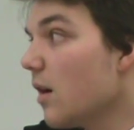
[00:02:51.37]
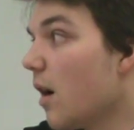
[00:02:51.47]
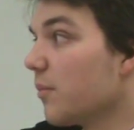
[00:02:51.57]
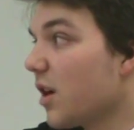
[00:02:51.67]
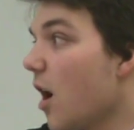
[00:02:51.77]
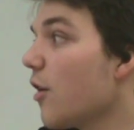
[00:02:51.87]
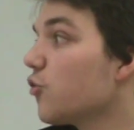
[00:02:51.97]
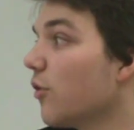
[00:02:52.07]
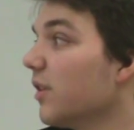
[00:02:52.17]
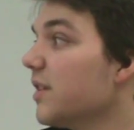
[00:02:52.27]

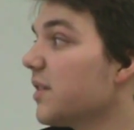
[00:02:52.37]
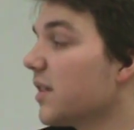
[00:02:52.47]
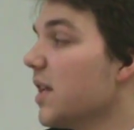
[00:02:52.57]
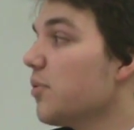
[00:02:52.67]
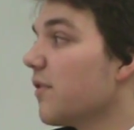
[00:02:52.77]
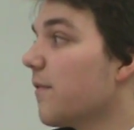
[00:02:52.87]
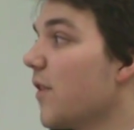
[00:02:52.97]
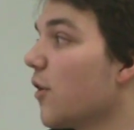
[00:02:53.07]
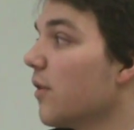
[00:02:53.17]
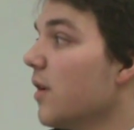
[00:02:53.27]
college, or at least it keeps it
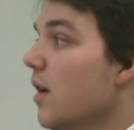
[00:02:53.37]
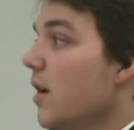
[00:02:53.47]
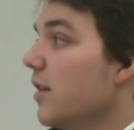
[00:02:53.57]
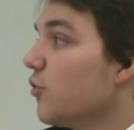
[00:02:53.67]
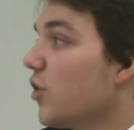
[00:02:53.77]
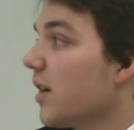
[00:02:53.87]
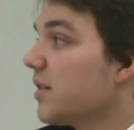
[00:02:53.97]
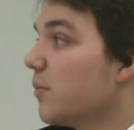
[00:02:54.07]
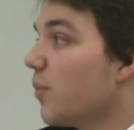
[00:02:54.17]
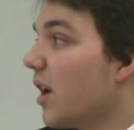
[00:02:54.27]
fair in
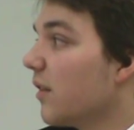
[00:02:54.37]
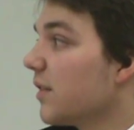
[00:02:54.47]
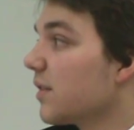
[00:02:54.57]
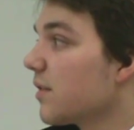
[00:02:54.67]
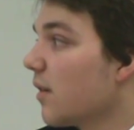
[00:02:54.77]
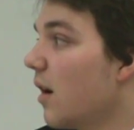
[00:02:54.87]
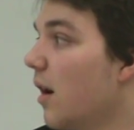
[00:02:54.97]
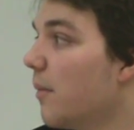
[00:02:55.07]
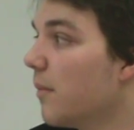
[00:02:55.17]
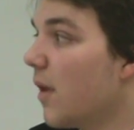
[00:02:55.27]
checks and balance
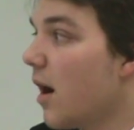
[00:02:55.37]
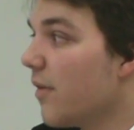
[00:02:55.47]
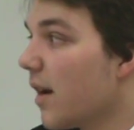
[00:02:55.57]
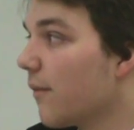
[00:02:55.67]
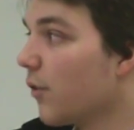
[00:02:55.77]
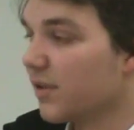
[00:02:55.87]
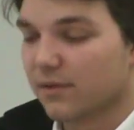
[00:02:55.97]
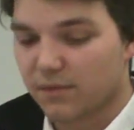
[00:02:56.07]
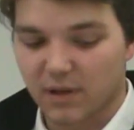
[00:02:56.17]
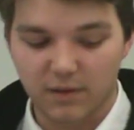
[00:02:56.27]
on that front
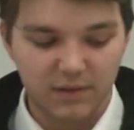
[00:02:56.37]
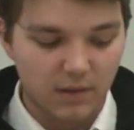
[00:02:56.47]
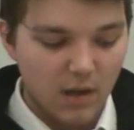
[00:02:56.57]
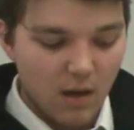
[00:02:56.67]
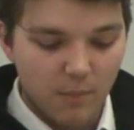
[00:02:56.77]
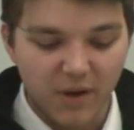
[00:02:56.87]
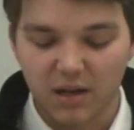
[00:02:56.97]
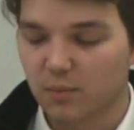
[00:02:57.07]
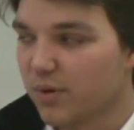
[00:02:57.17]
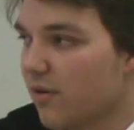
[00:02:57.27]
of things,
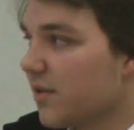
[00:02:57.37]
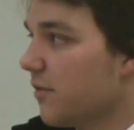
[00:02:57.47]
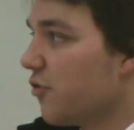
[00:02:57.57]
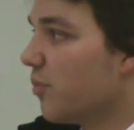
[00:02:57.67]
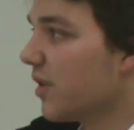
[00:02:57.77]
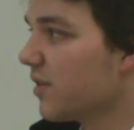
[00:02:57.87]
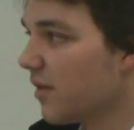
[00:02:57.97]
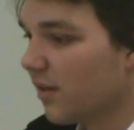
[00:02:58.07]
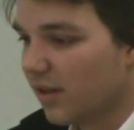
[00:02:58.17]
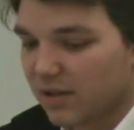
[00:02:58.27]
by comparison to a big
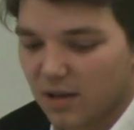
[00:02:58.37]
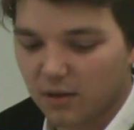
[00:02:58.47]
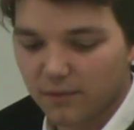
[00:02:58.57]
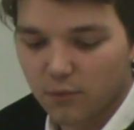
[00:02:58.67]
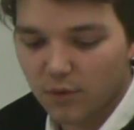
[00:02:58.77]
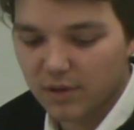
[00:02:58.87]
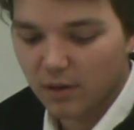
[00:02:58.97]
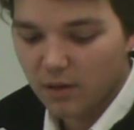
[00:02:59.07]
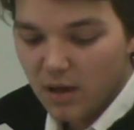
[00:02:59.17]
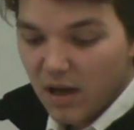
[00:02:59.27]
state like California.
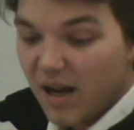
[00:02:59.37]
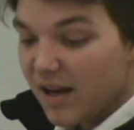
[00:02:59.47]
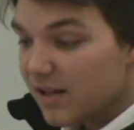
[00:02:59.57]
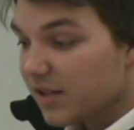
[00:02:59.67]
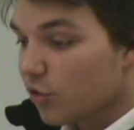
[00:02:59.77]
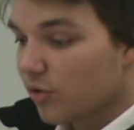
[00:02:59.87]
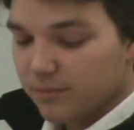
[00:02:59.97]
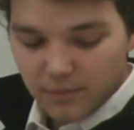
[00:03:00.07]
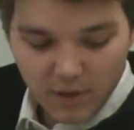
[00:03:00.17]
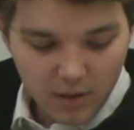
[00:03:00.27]
In
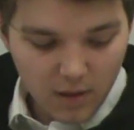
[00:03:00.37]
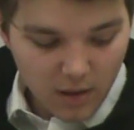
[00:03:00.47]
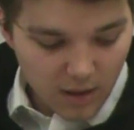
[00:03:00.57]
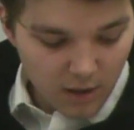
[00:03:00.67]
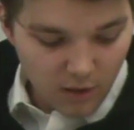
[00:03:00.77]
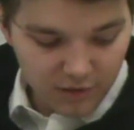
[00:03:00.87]
addition, it